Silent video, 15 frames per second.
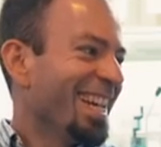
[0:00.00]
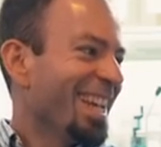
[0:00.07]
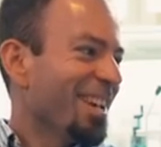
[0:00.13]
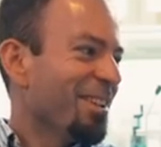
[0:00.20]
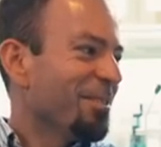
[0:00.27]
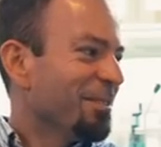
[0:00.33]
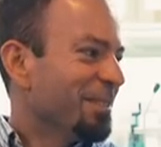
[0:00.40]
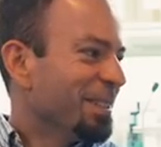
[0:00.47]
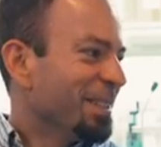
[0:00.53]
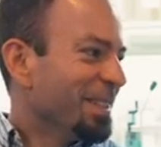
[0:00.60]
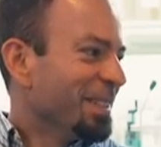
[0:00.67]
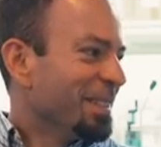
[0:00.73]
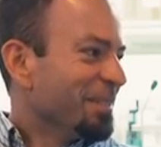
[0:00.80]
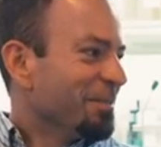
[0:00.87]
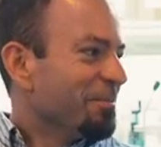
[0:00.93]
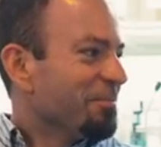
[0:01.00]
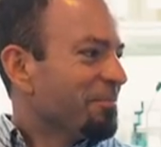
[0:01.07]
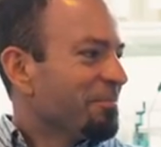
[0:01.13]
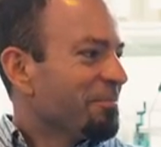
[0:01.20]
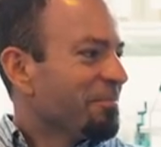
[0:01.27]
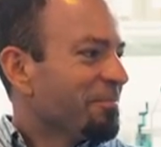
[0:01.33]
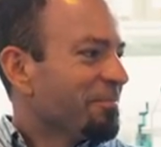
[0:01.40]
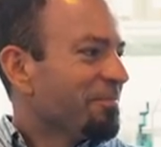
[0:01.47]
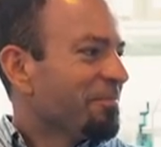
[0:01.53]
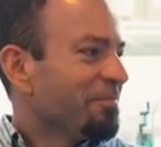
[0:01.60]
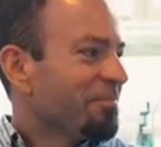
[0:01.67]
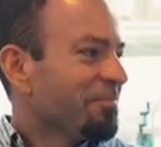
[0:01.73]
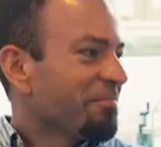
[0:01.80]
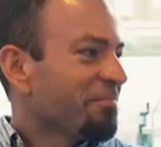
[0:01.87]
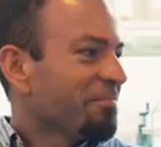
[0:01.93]

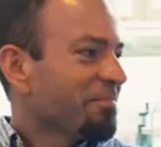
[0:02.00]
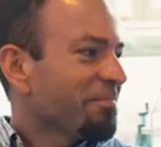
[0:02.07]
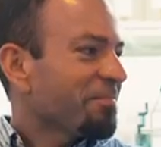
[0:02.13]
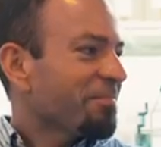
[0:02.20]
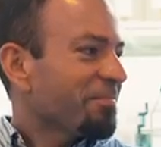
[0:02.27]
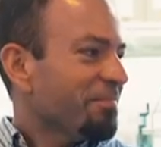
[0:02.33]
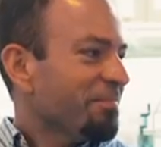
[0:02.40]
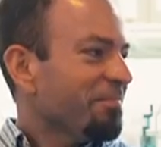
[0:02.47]
This person isn't speaking.